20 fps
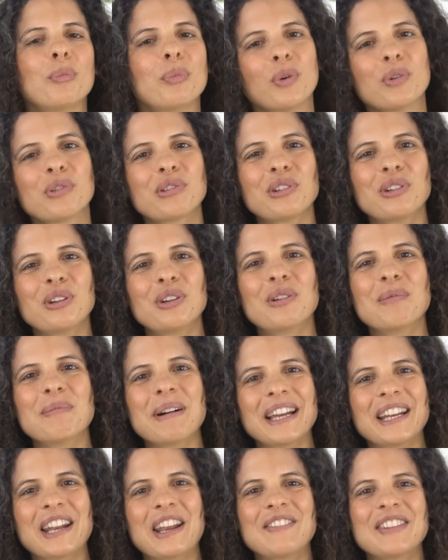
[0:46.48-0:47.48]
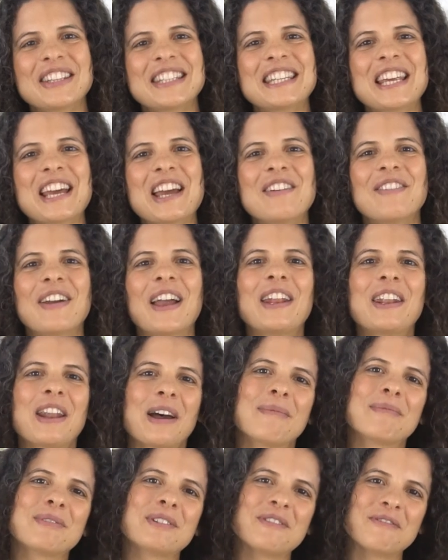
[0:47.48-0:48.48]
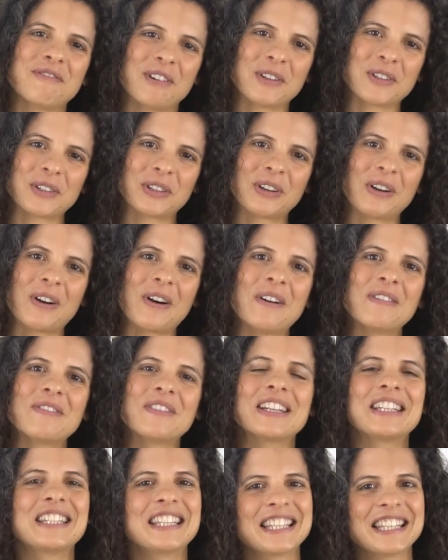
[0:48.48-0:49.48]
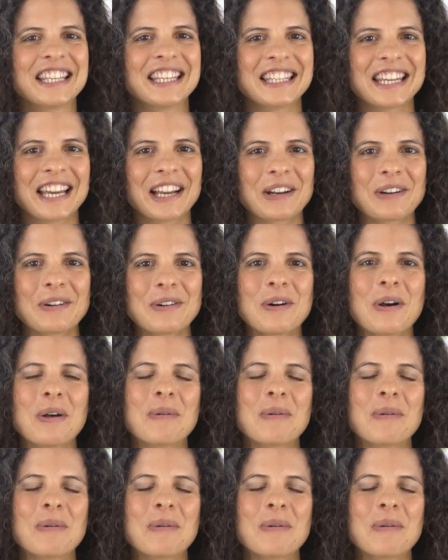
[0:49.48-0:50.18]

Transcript: Bonjour, my name is Dev and I'm the founder of TIZZIT.co,